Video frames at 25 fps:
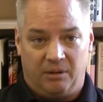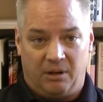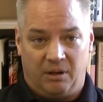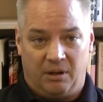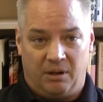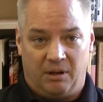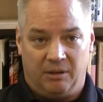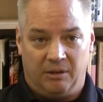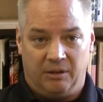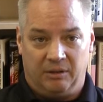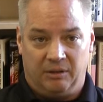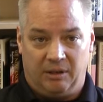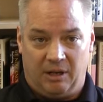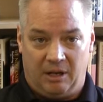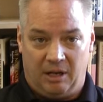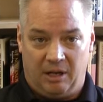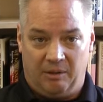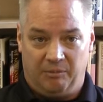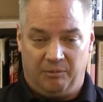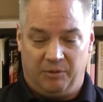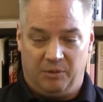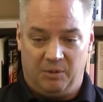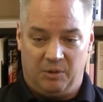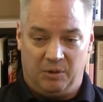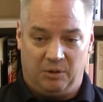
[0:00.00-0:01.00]
all the
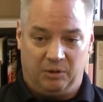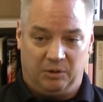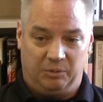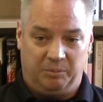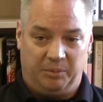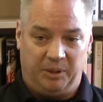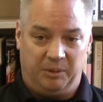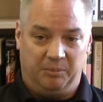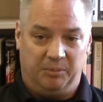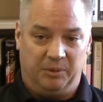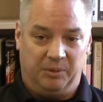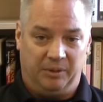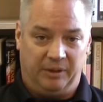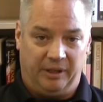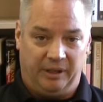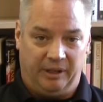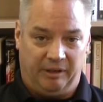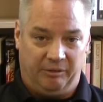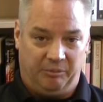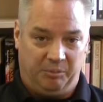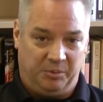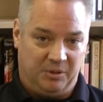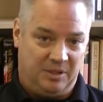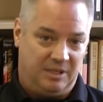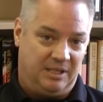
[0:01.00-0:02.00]
time from those people that
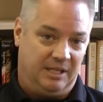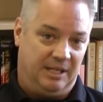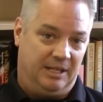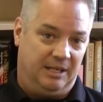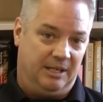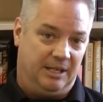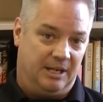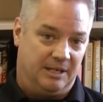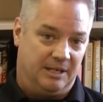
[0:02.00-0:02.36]
have preceded